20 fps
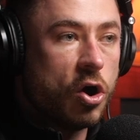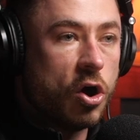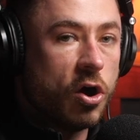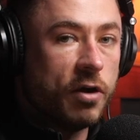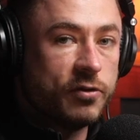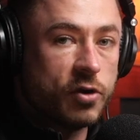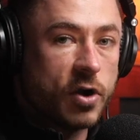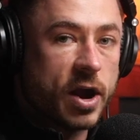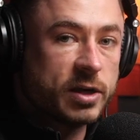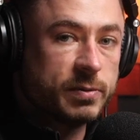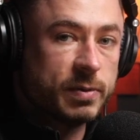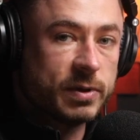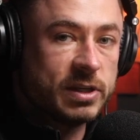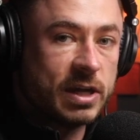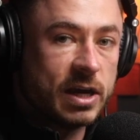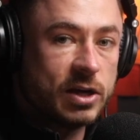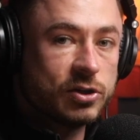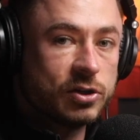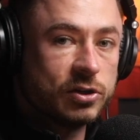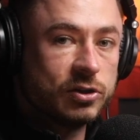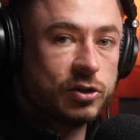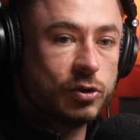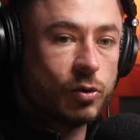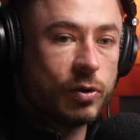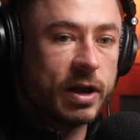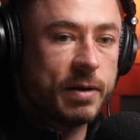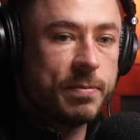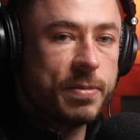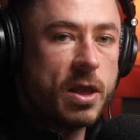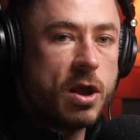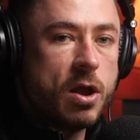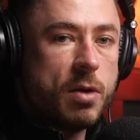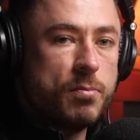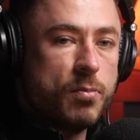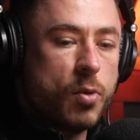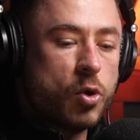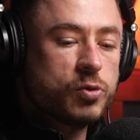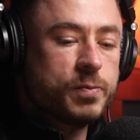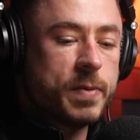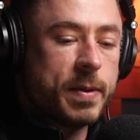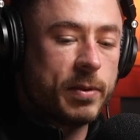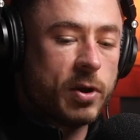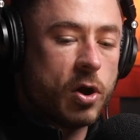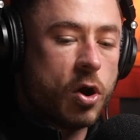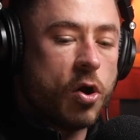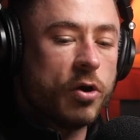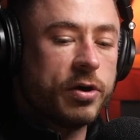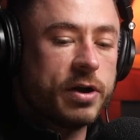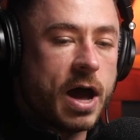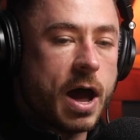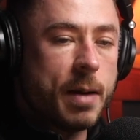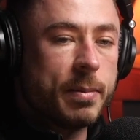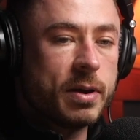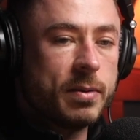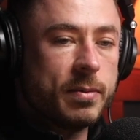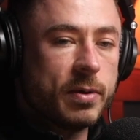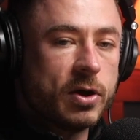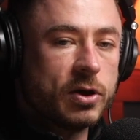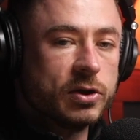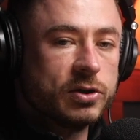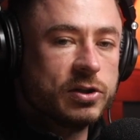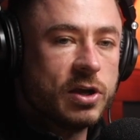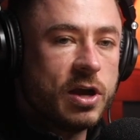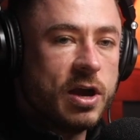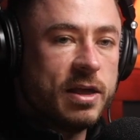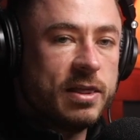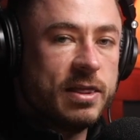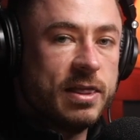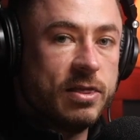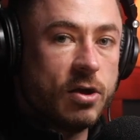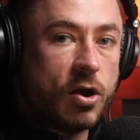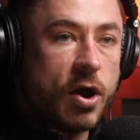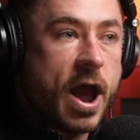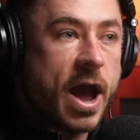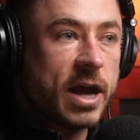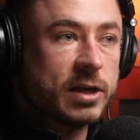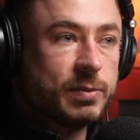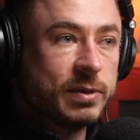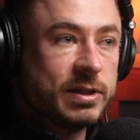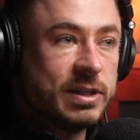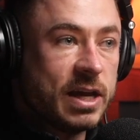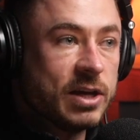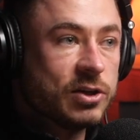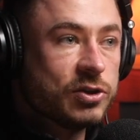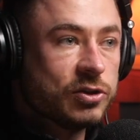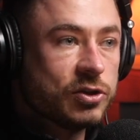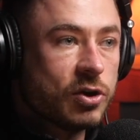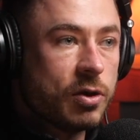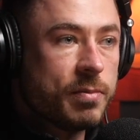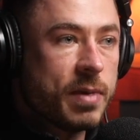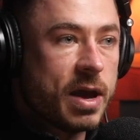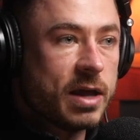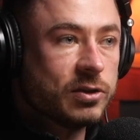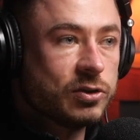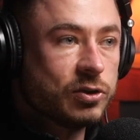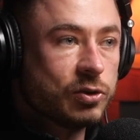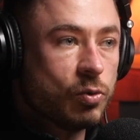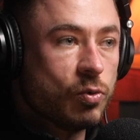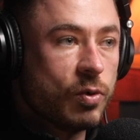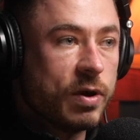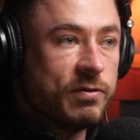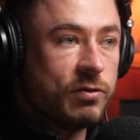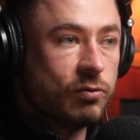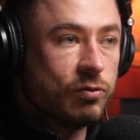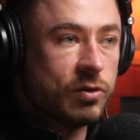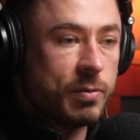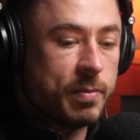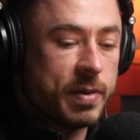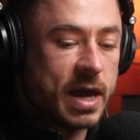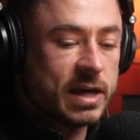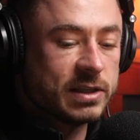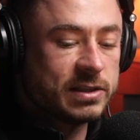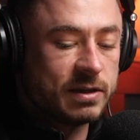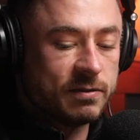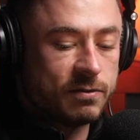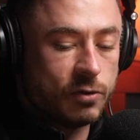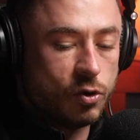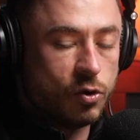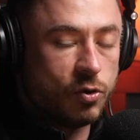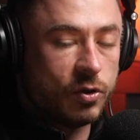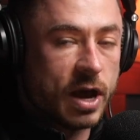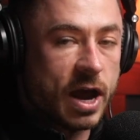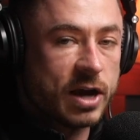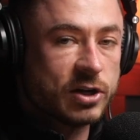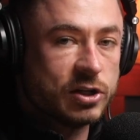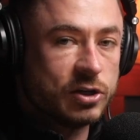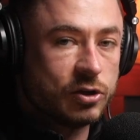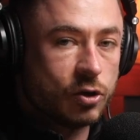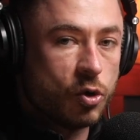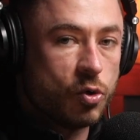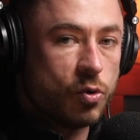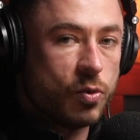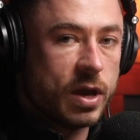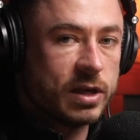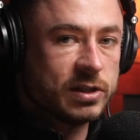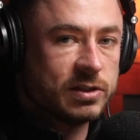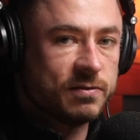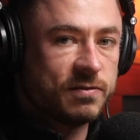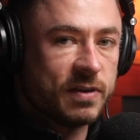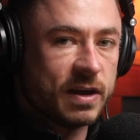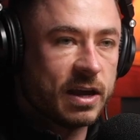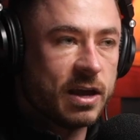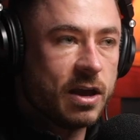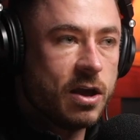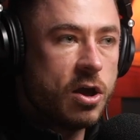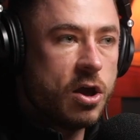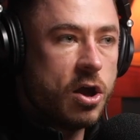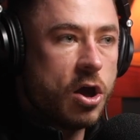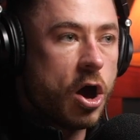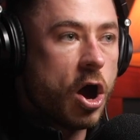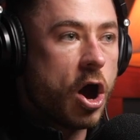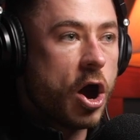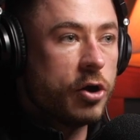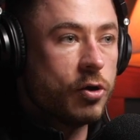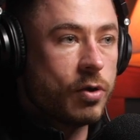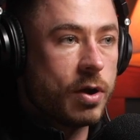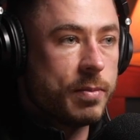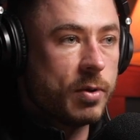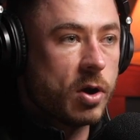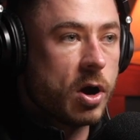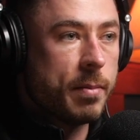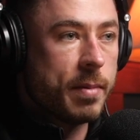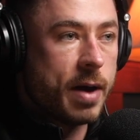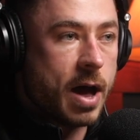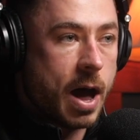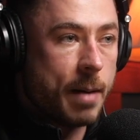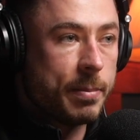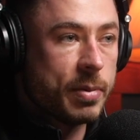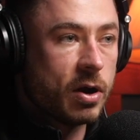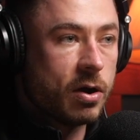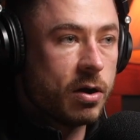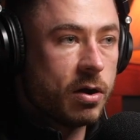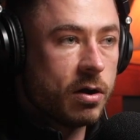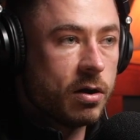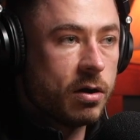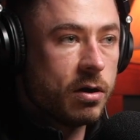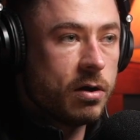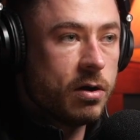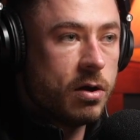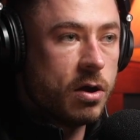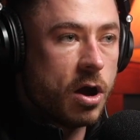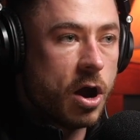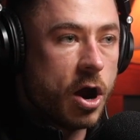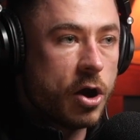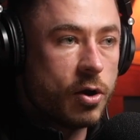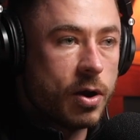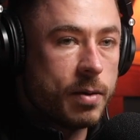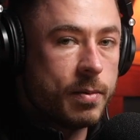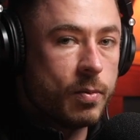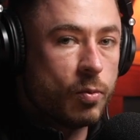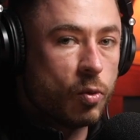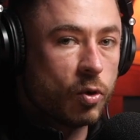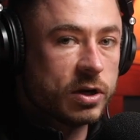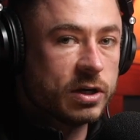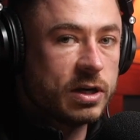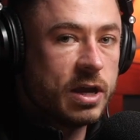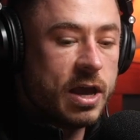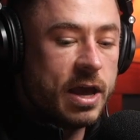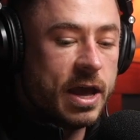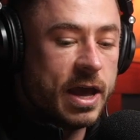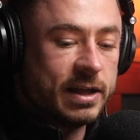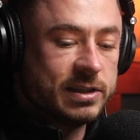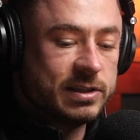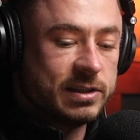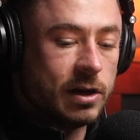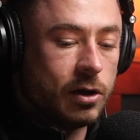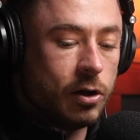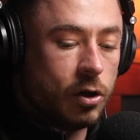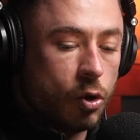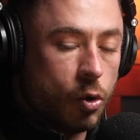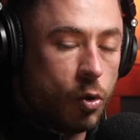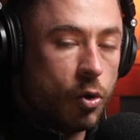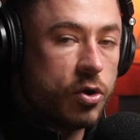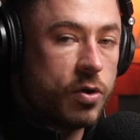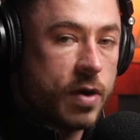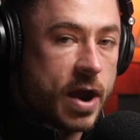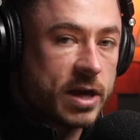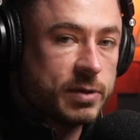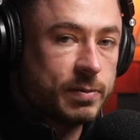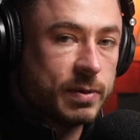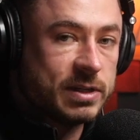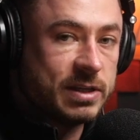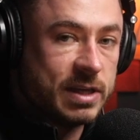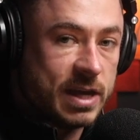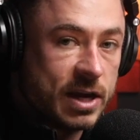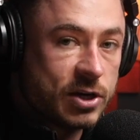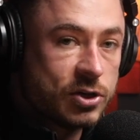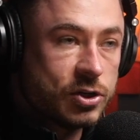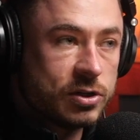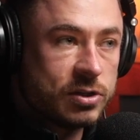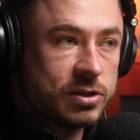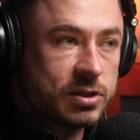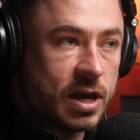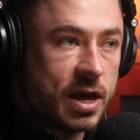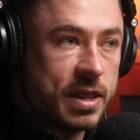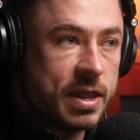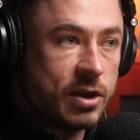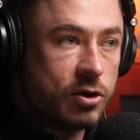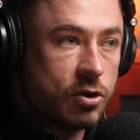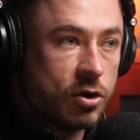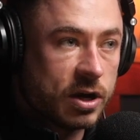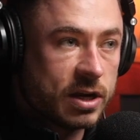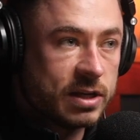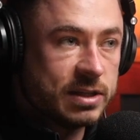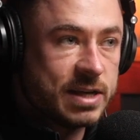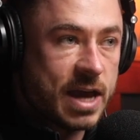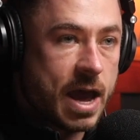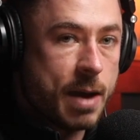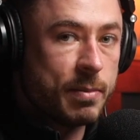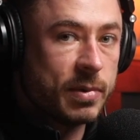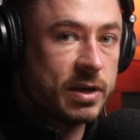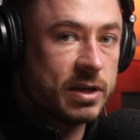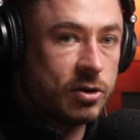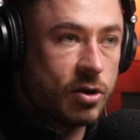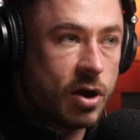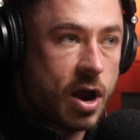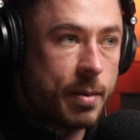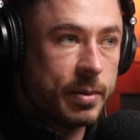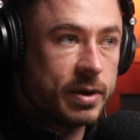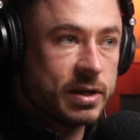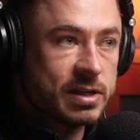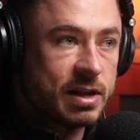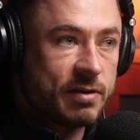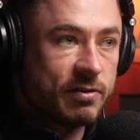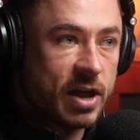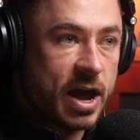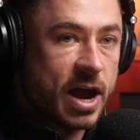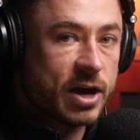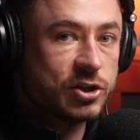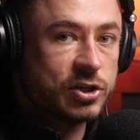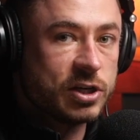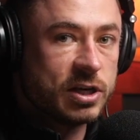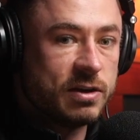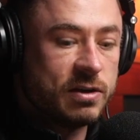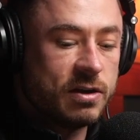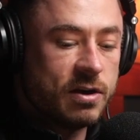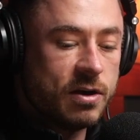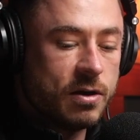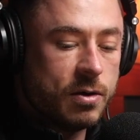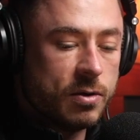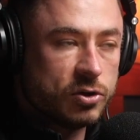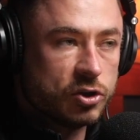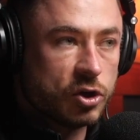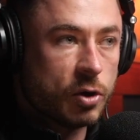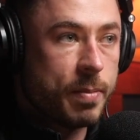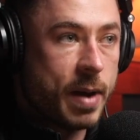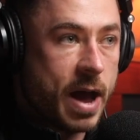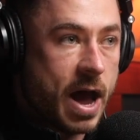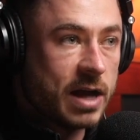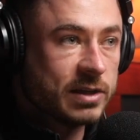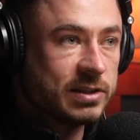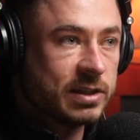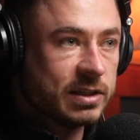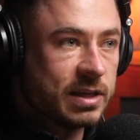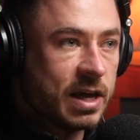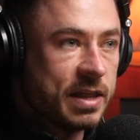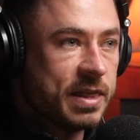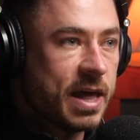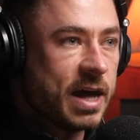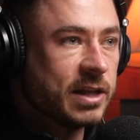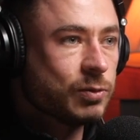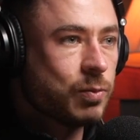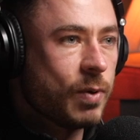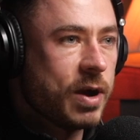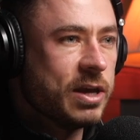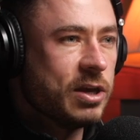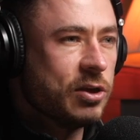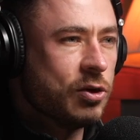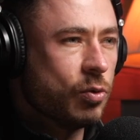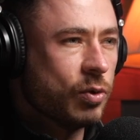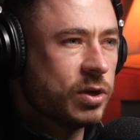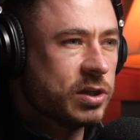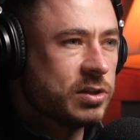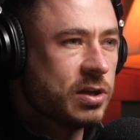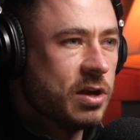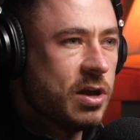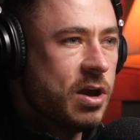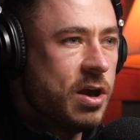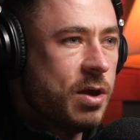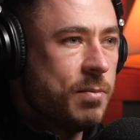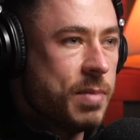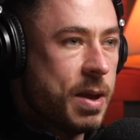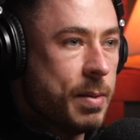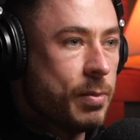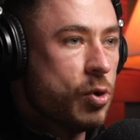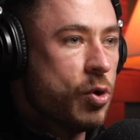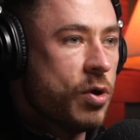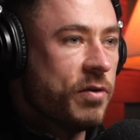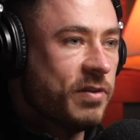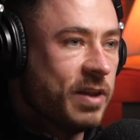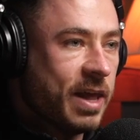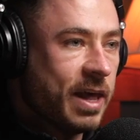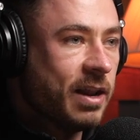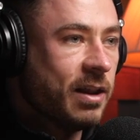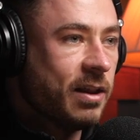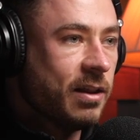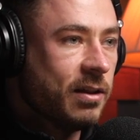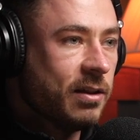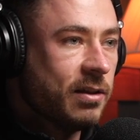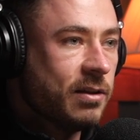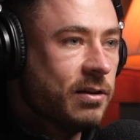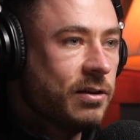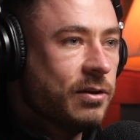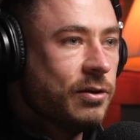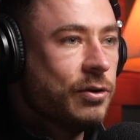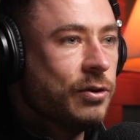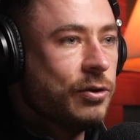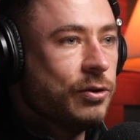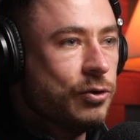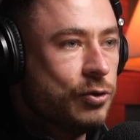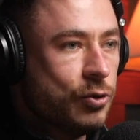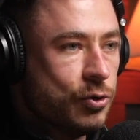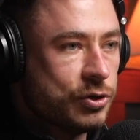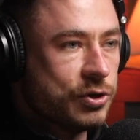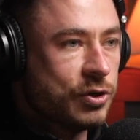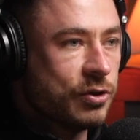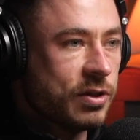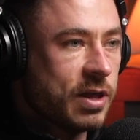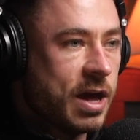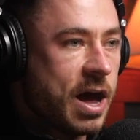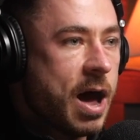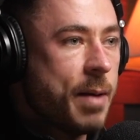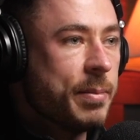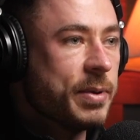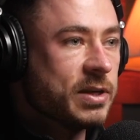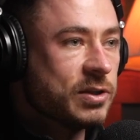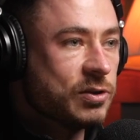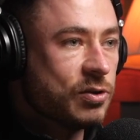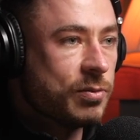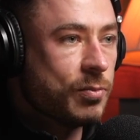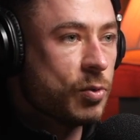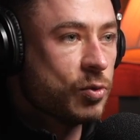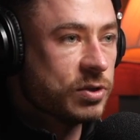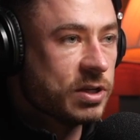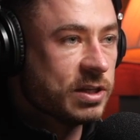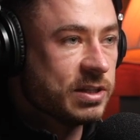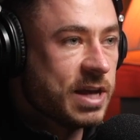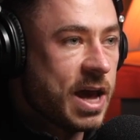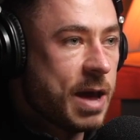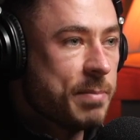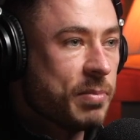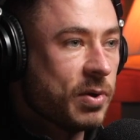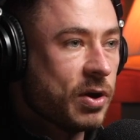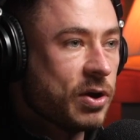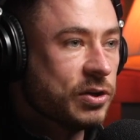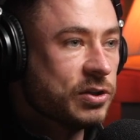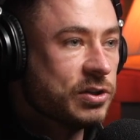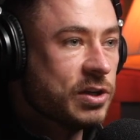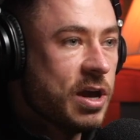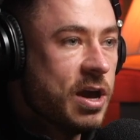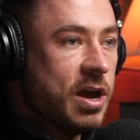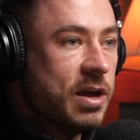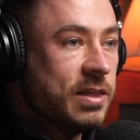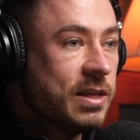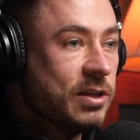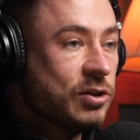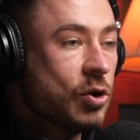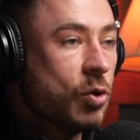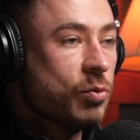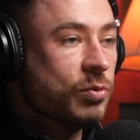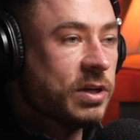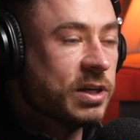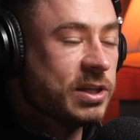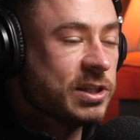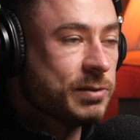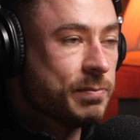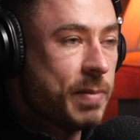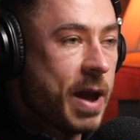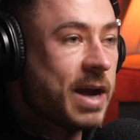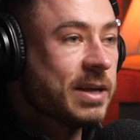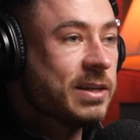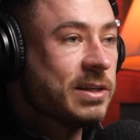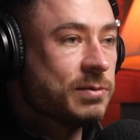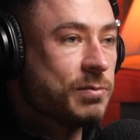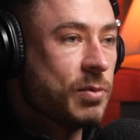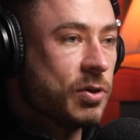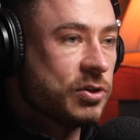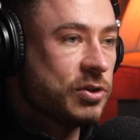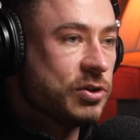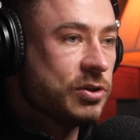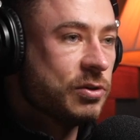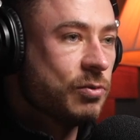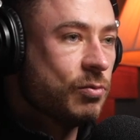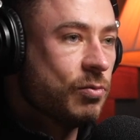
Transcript: of your expectations. So like most people aren't happy because their expectations aren't met. So the best thing for you to actually do isn't think, how do I become happier? How do I be more? It's to lower your expectations, and then your contentment and your happiness level actually surpass it. And that's why you notice people who have little usually are the happiest and the most content because they don't expect as much.